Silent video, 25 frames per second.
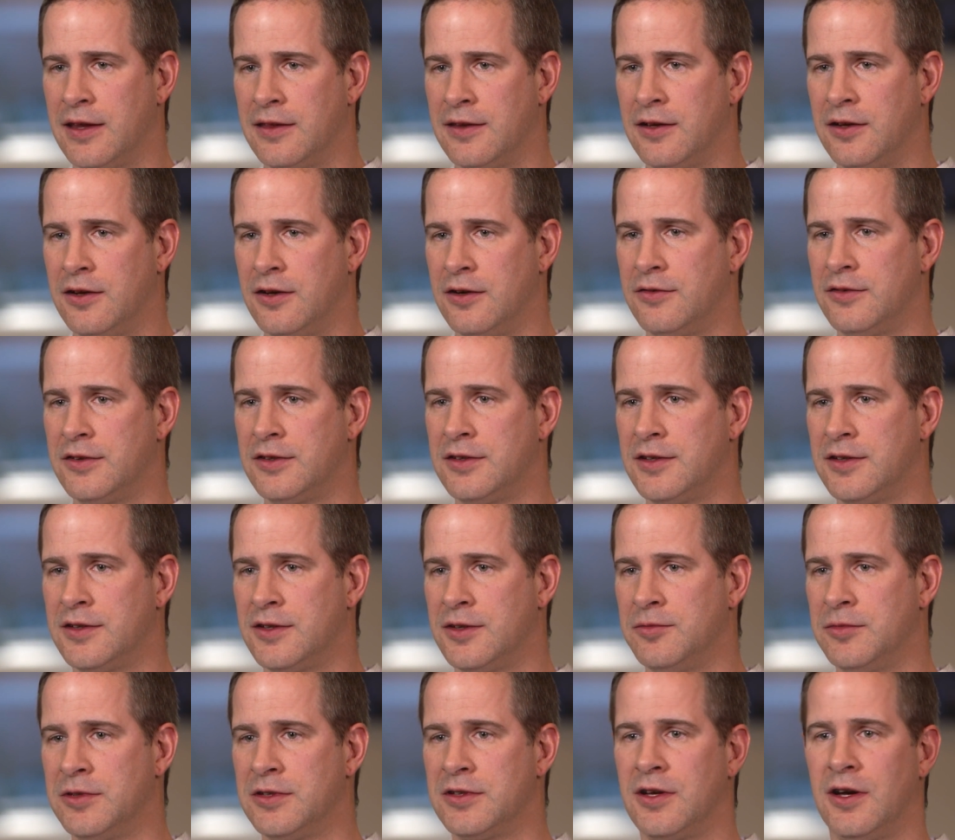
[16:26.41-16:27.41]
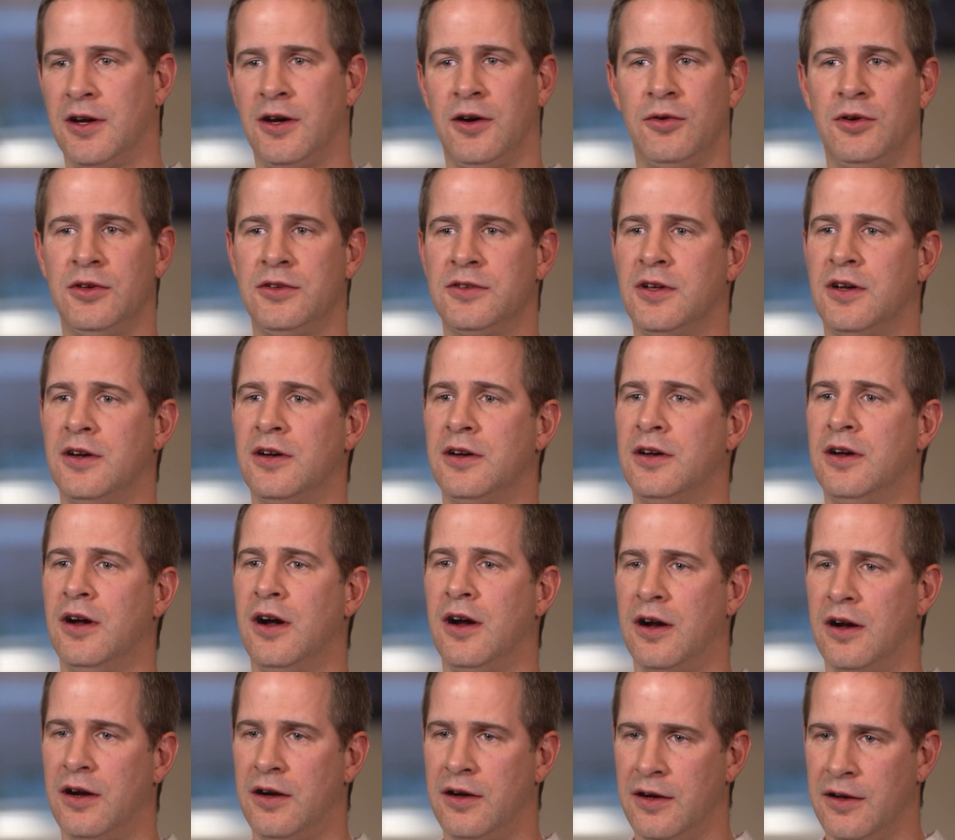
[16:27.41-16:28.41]
And the nervous system is always on
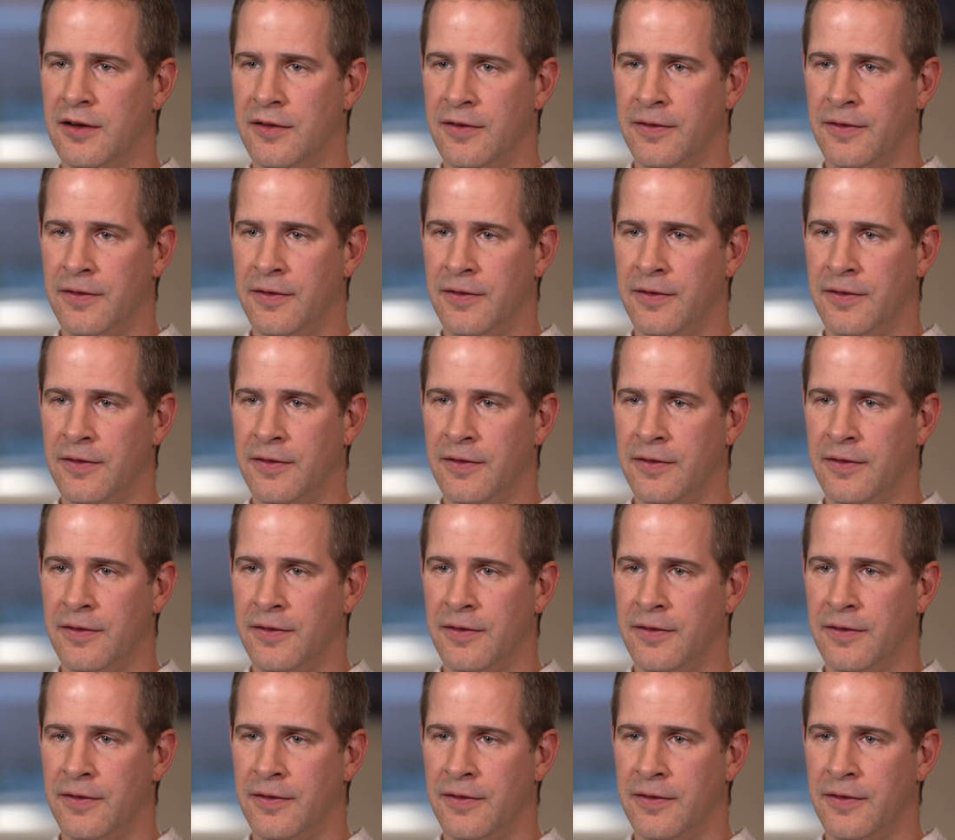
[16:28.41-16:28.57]
guard.